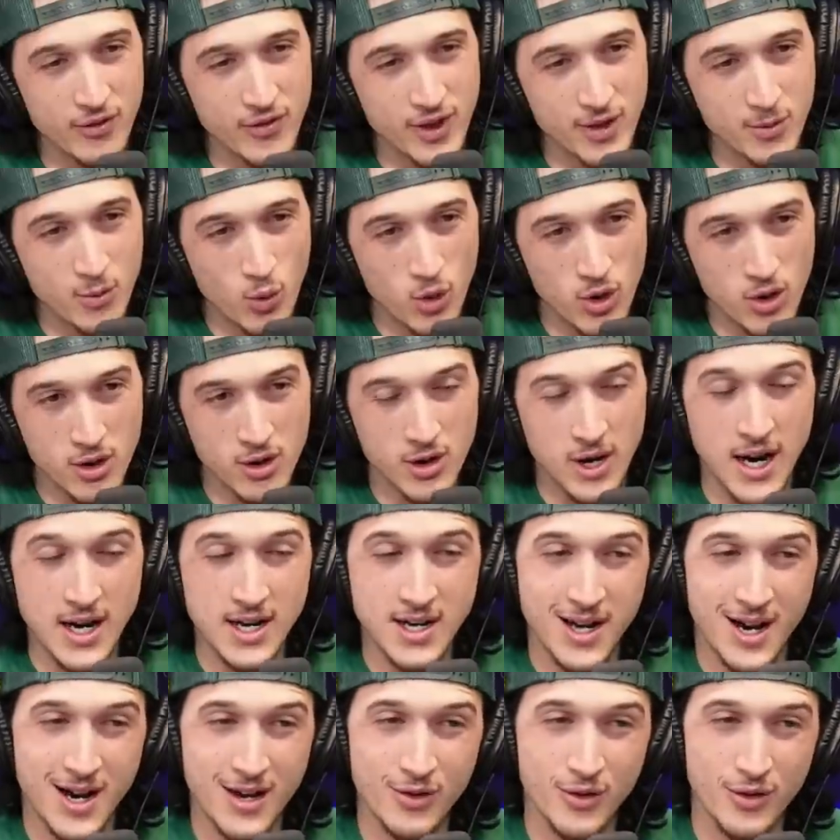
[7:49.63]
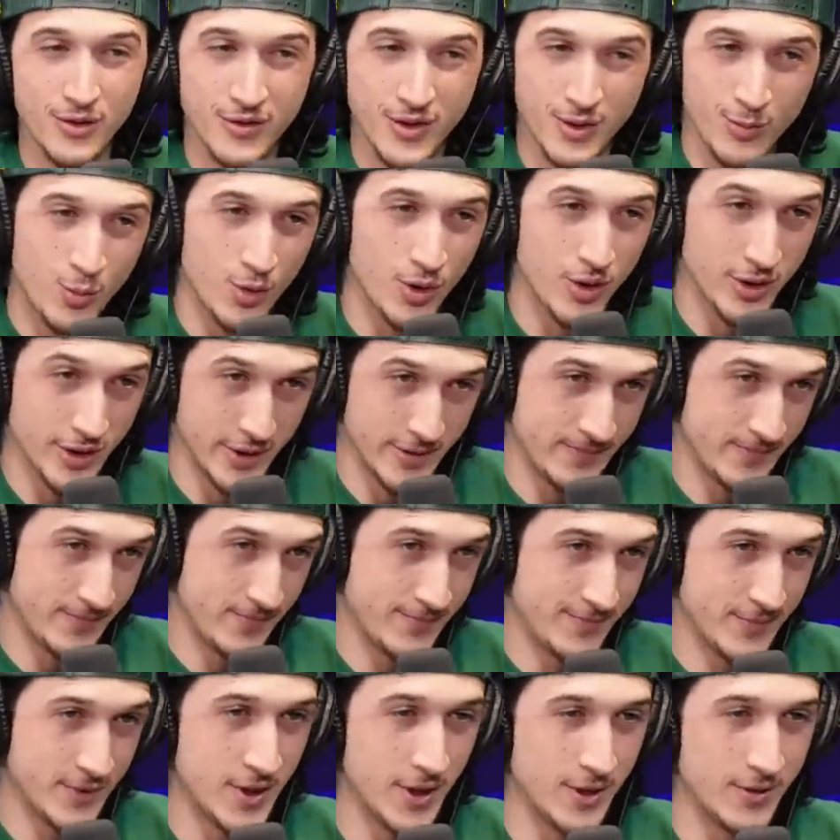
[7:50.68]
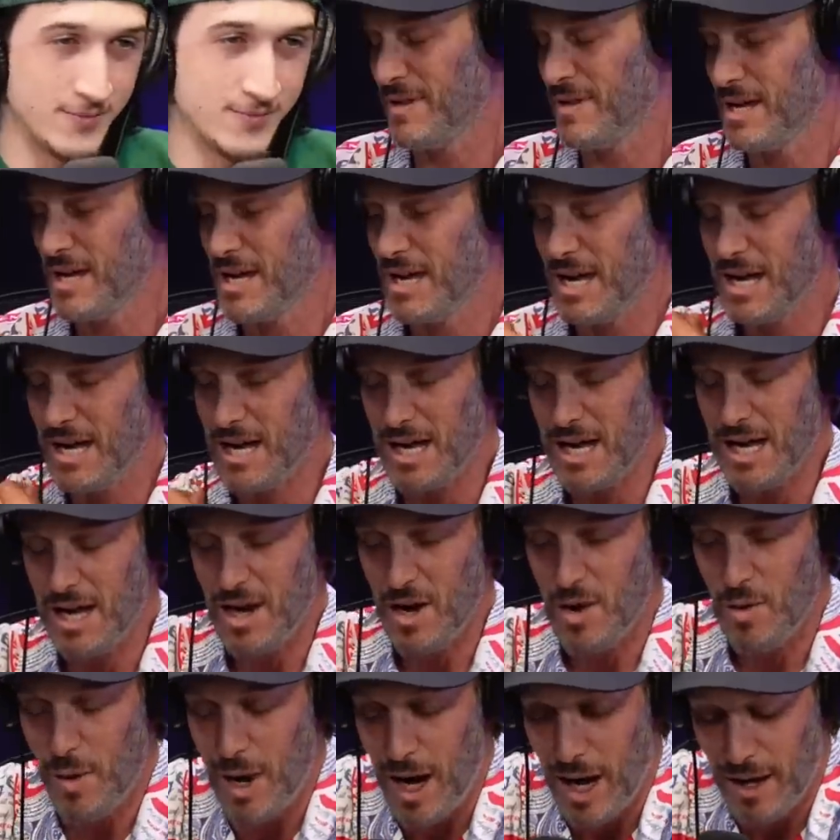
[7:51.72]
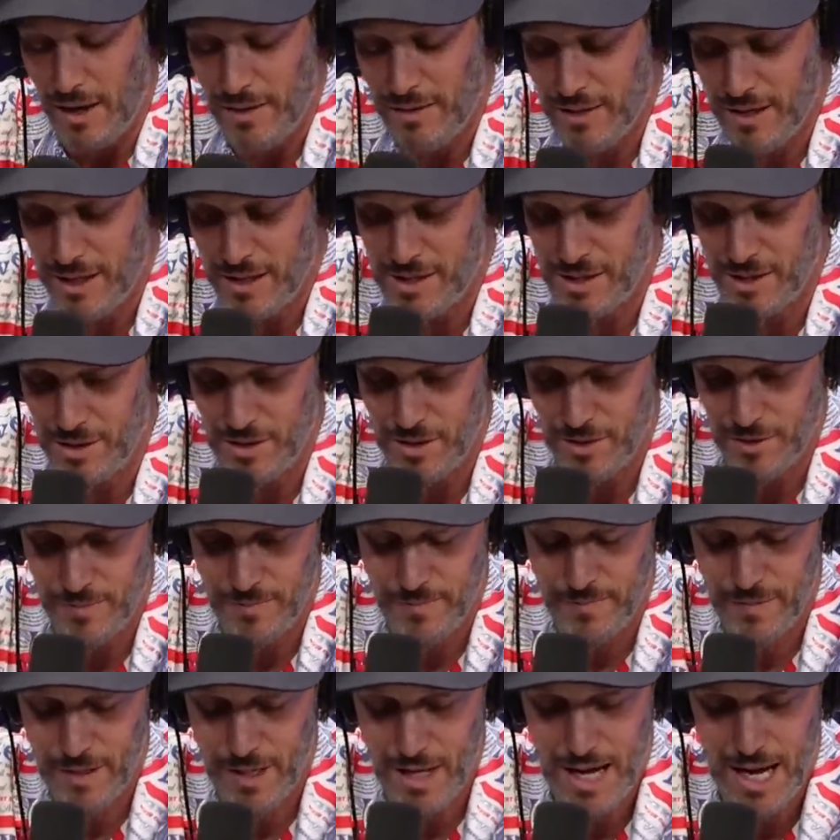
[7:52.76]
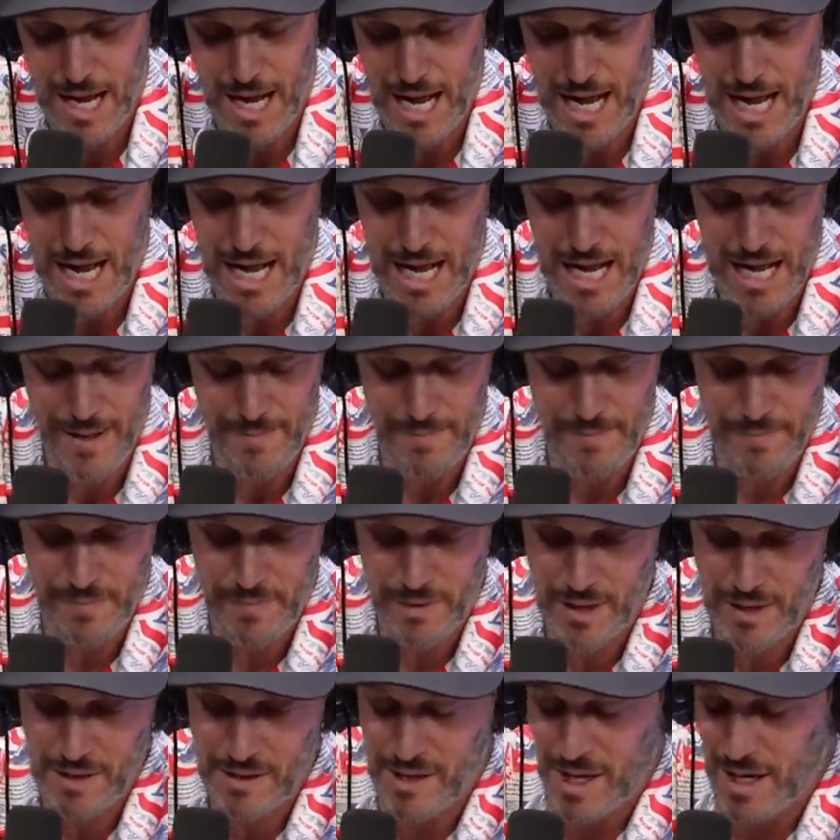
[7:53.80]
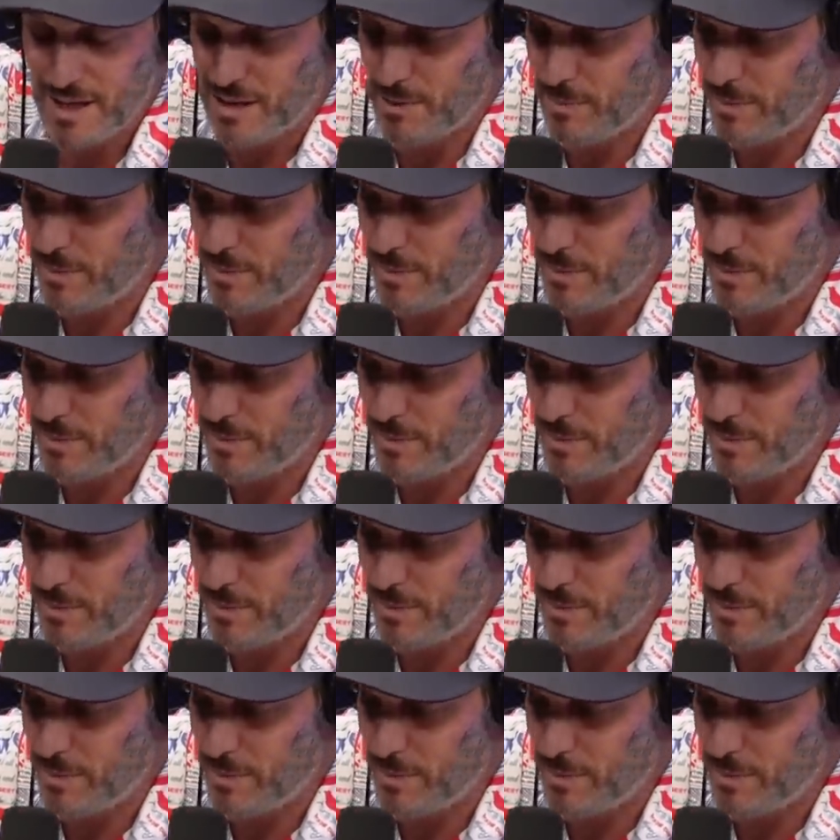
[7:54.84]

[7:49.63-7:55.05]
them were, and neither of them were good. Okay. So, you know. Well, listen, dude. Um, psyched to